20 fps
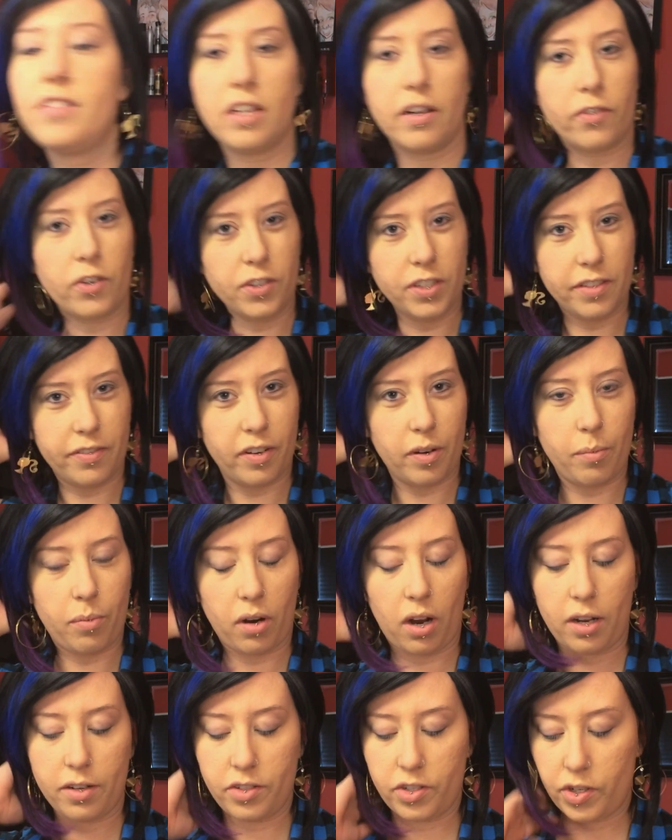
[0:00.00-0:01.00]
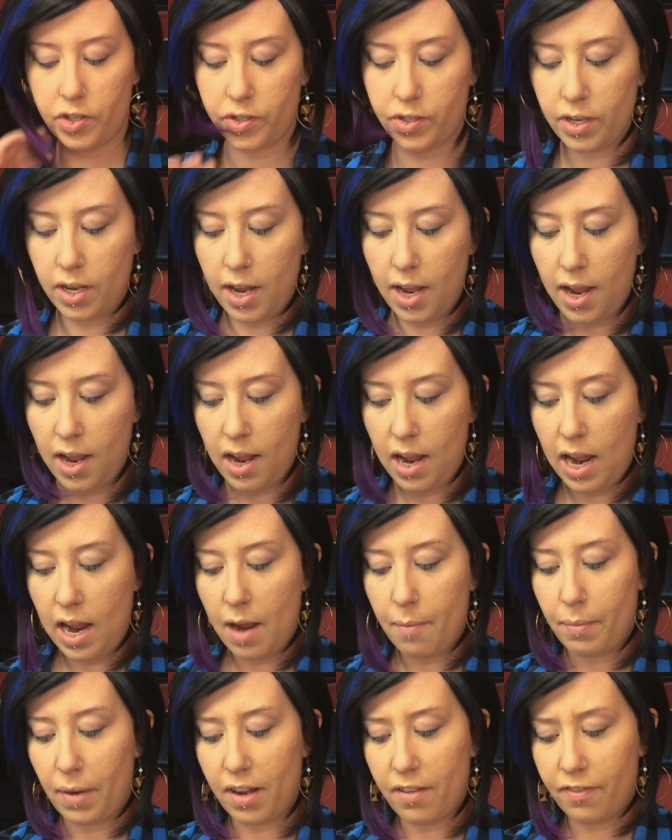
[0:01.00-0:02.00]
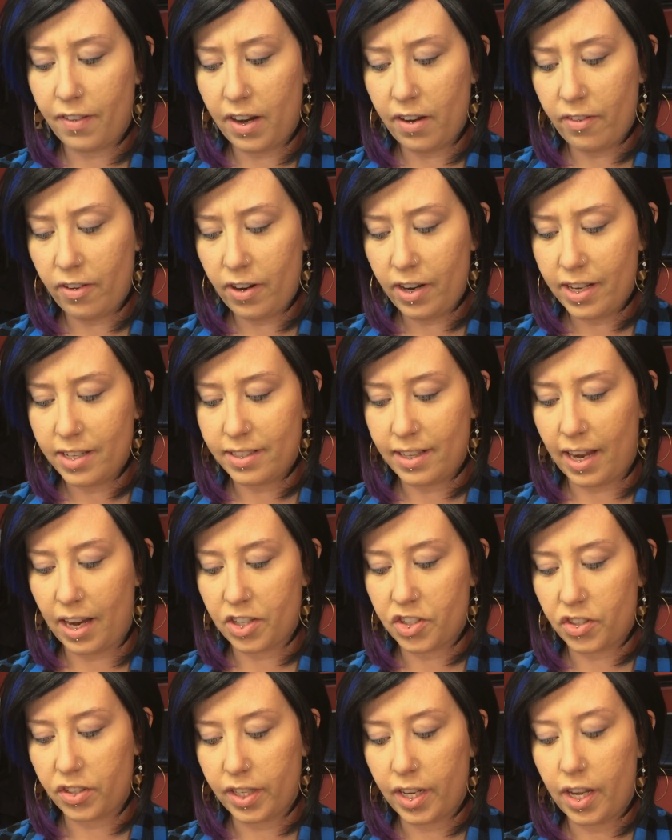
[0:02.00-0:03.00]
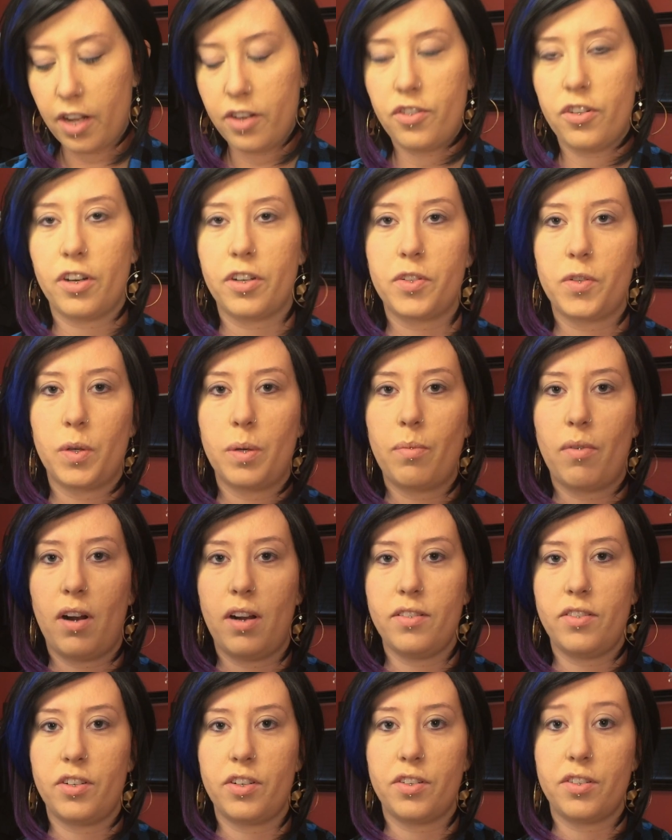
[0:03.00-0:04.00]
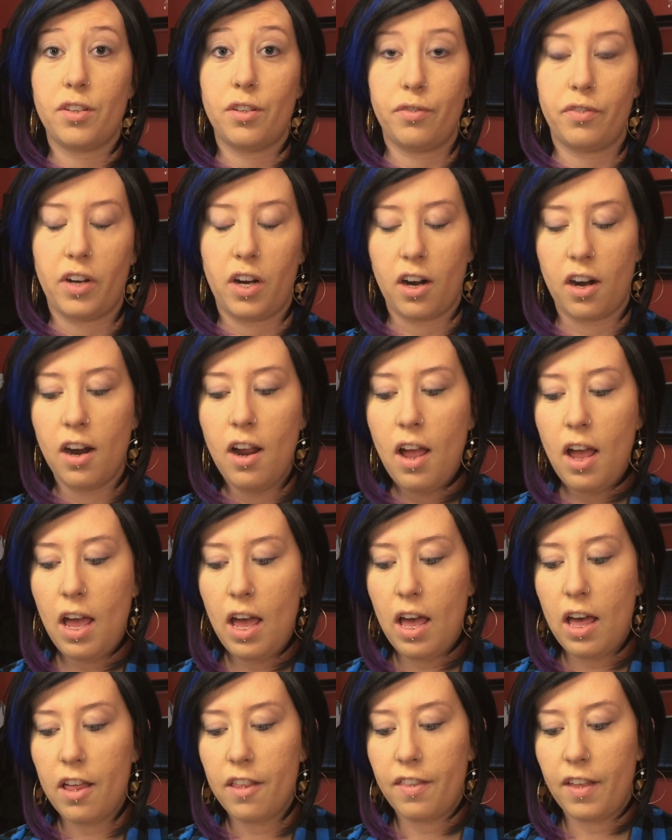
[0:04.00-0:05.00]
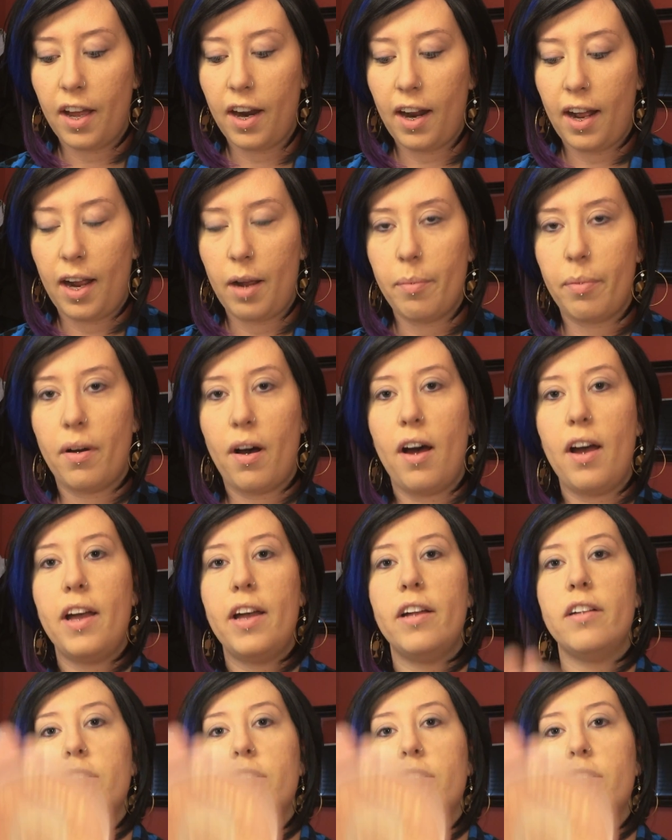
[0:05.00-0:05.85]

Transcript: several different bronzers. My favorite is actually a drugstore bronzer so far that I bought.